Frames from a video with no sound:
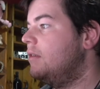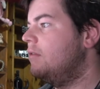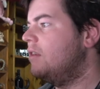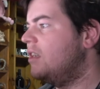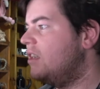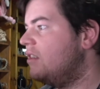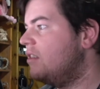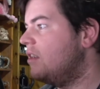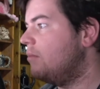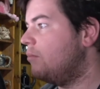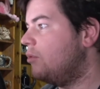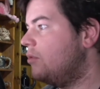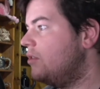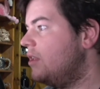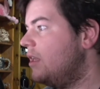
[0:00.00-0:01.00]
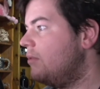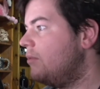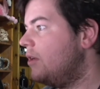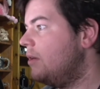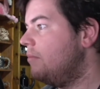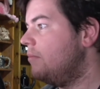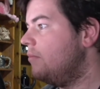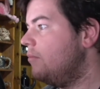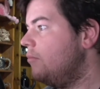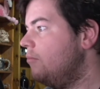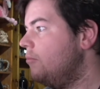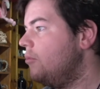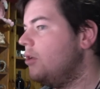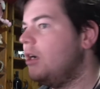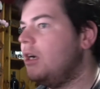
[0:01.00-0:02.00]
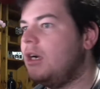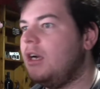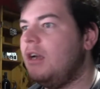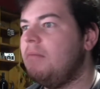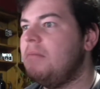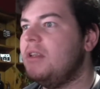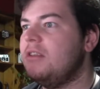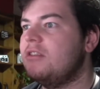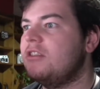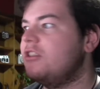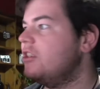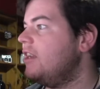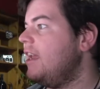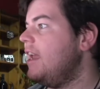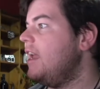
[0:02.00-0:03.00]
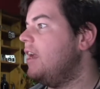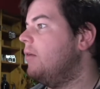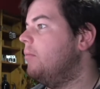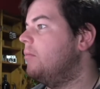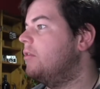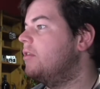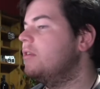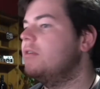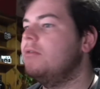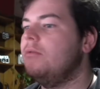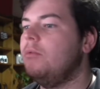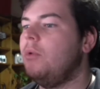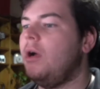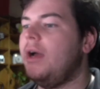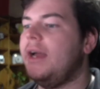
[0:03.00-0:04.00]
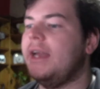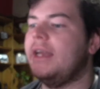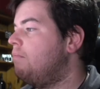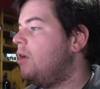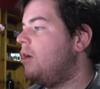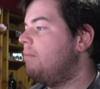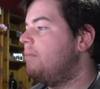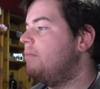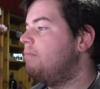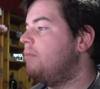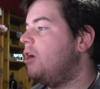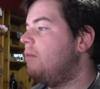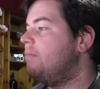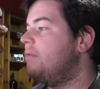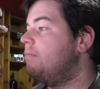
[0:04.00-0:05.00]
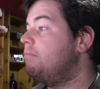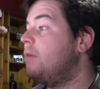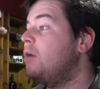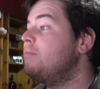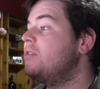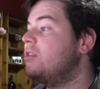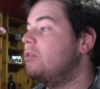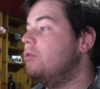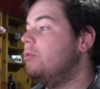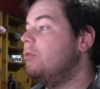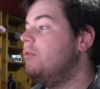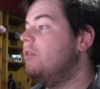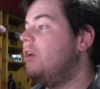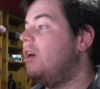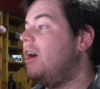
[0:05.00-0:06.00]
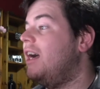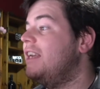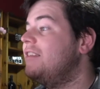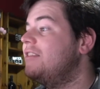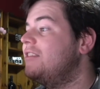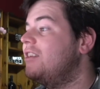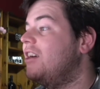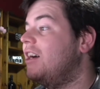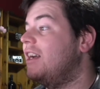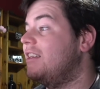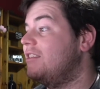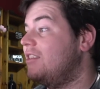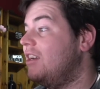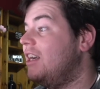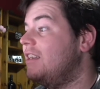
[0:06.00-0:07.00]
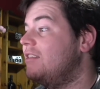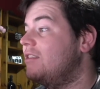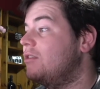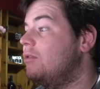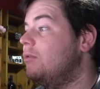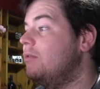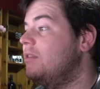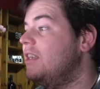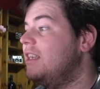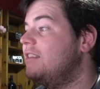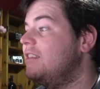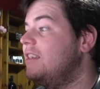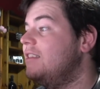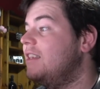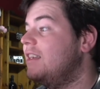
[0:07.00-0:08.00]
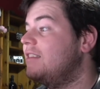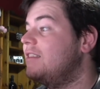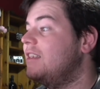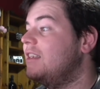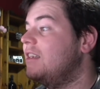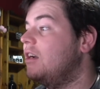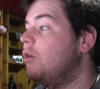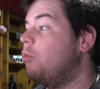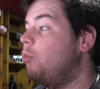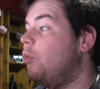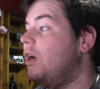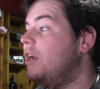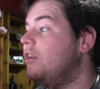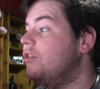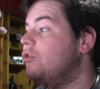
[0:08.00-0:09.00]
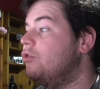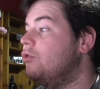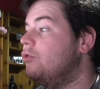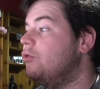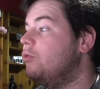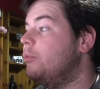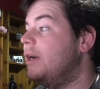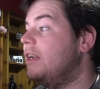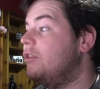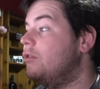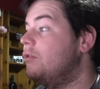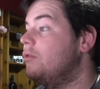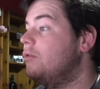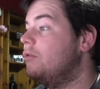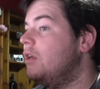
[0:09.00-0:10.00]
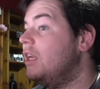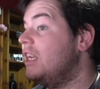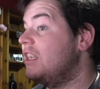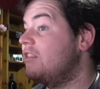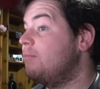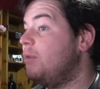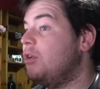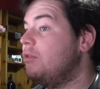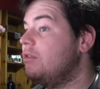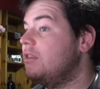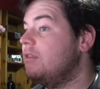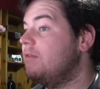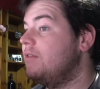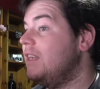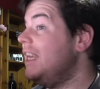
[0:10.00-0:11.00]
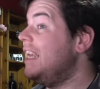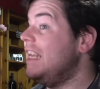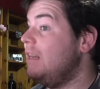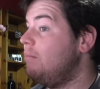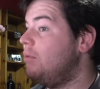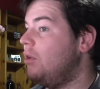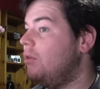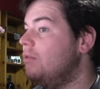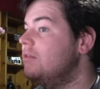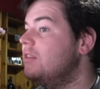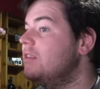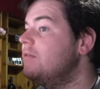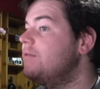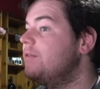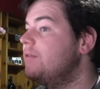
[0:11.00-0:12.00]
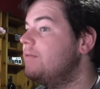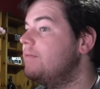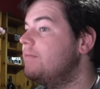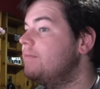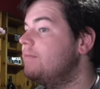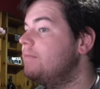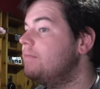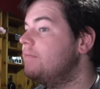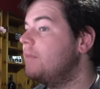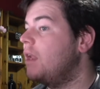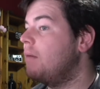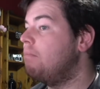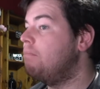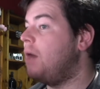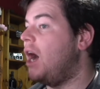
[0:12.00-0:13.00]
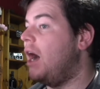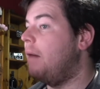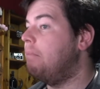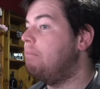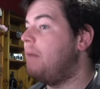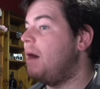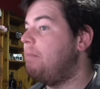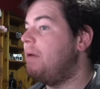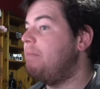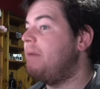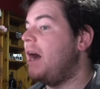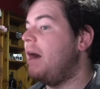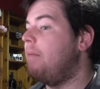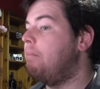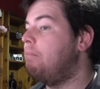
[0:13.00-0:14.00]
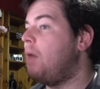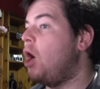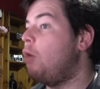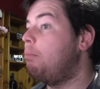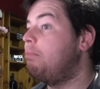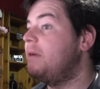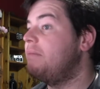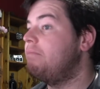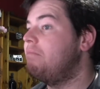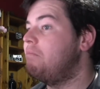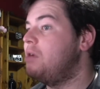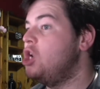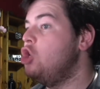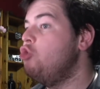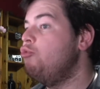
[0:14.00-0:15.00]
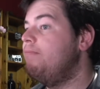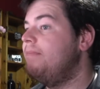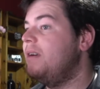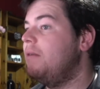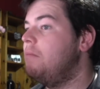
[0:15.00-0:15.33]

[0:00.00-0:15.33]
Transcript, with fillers: Wait, isn't there more to that rhyme? Bruh, I've been scammed. Why? Pop, pop, popsicle. Ice, ice, icicle. Testing, testing. One, two, one, two. Explosive. Implosive. Pa, pa, pa, pa. Pop. Ploop.